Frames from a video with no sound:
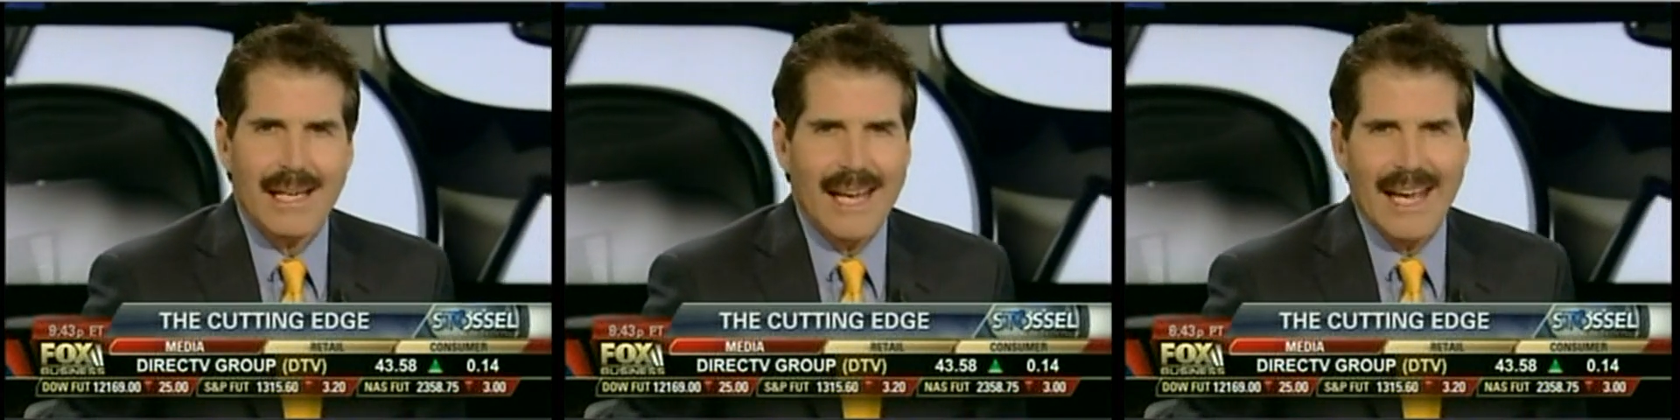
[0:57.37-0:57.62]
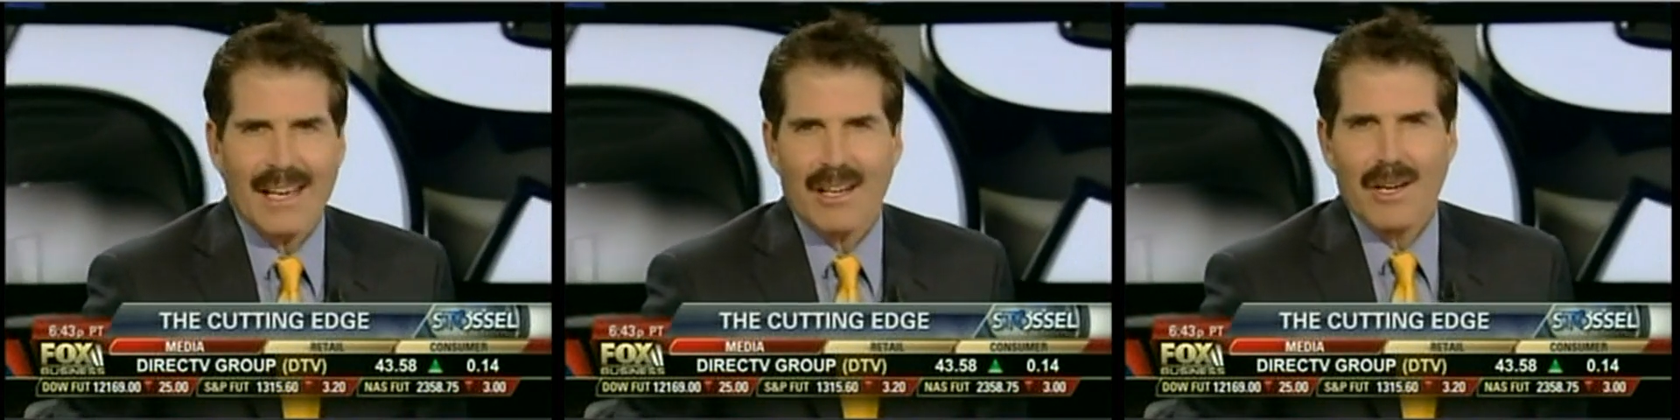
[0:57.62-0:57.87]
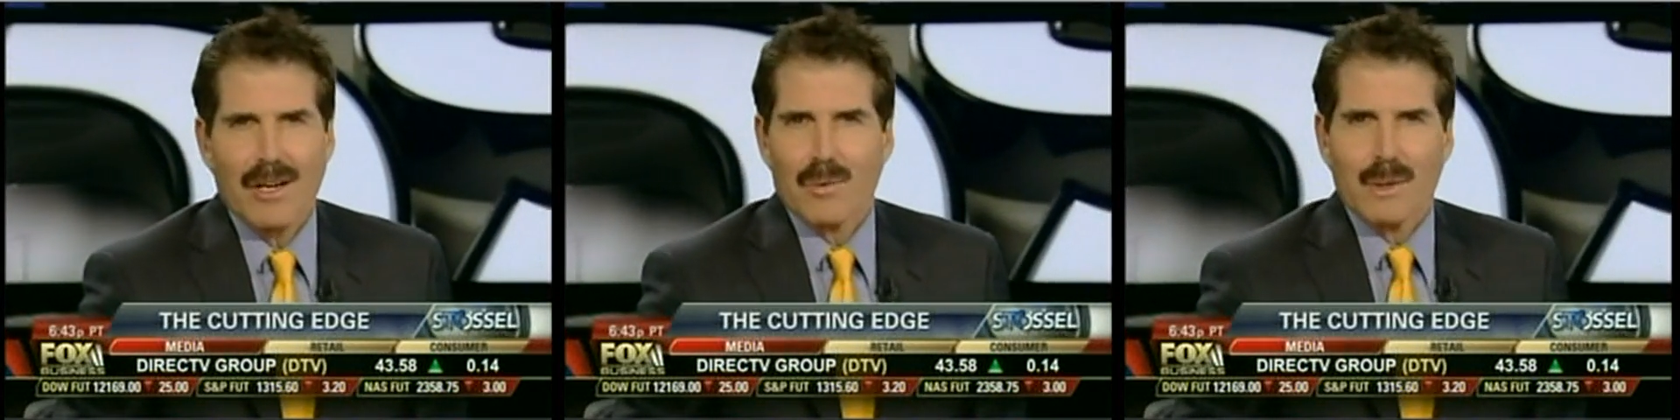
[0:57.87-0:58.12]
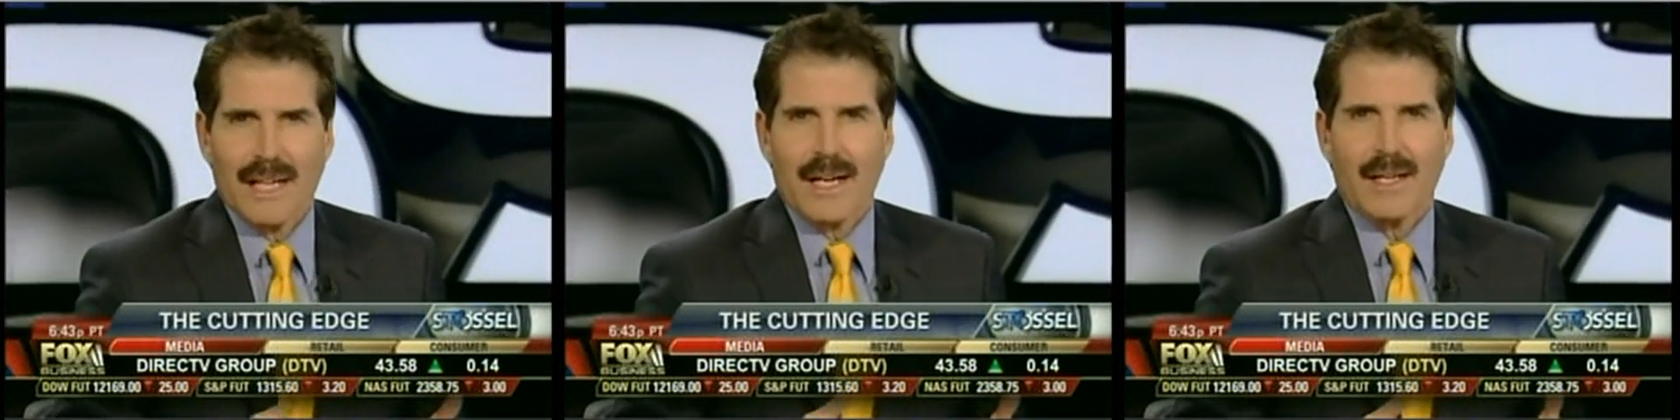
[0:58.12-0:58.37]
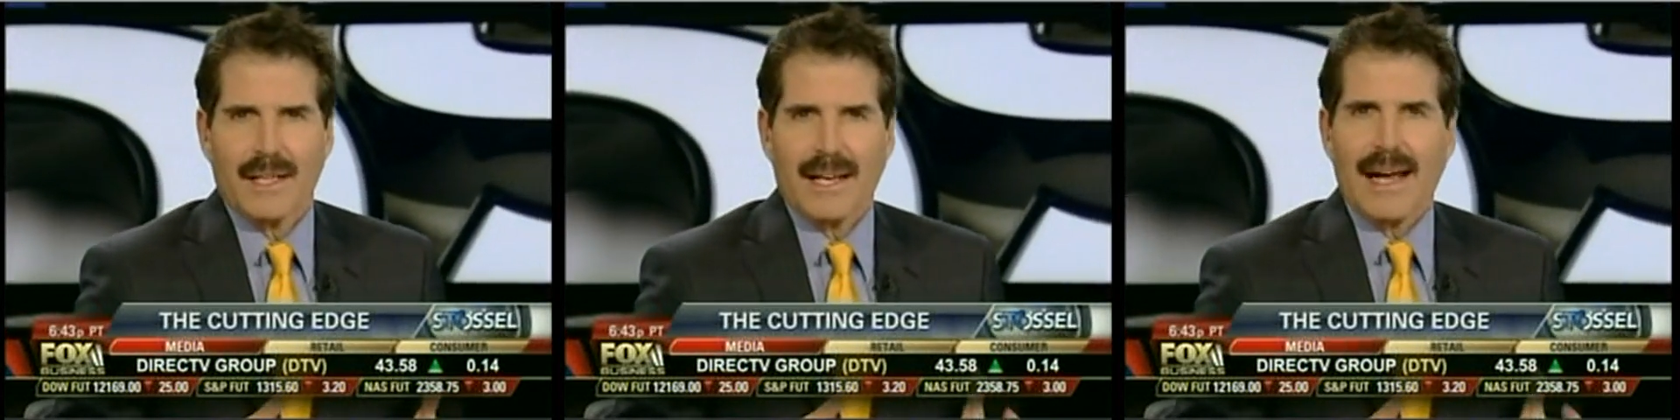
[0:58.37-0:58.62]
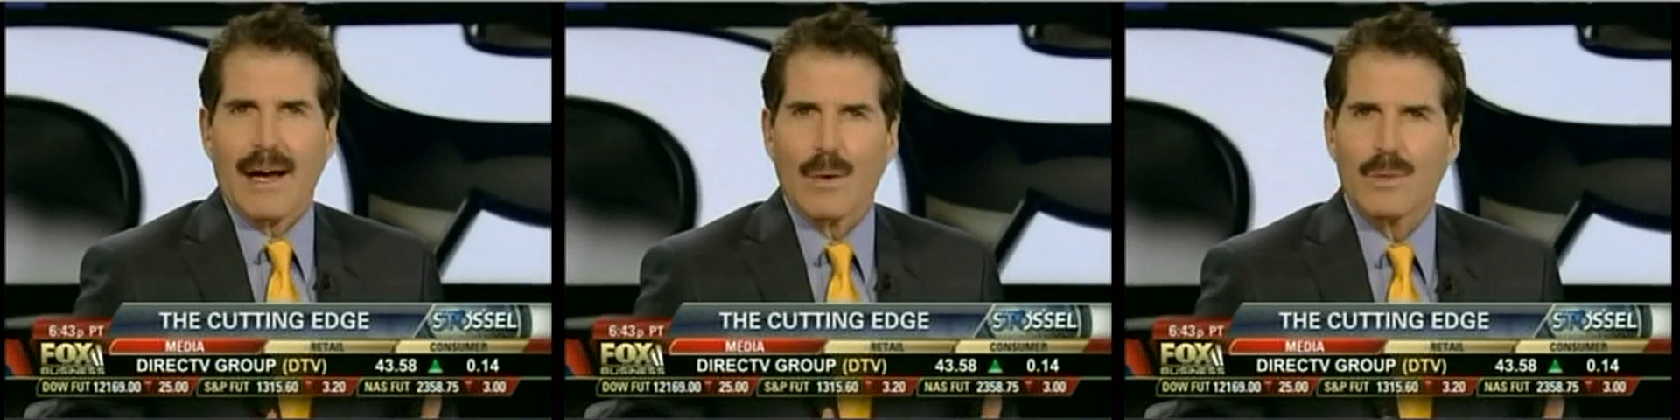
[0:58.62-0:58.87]
You can't really cut it
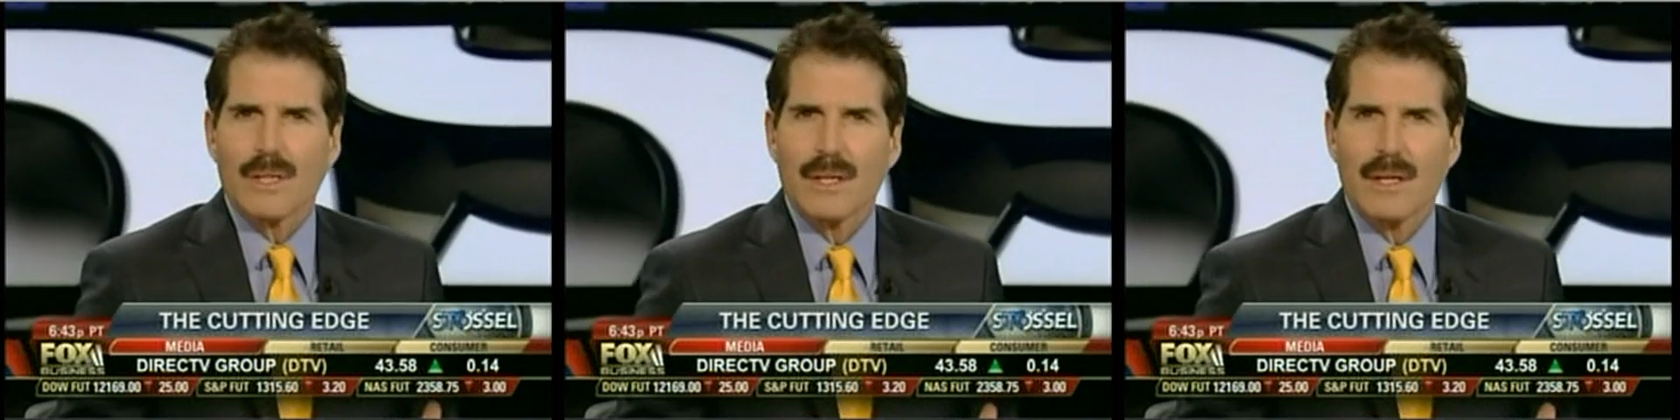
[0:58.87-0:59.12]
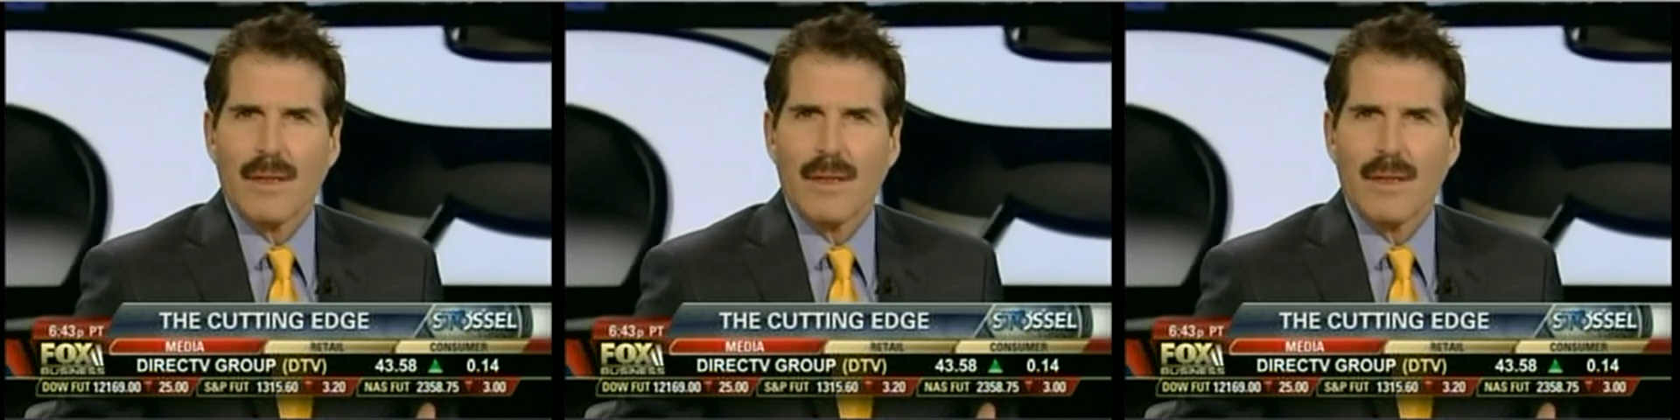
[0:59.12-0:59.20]
out.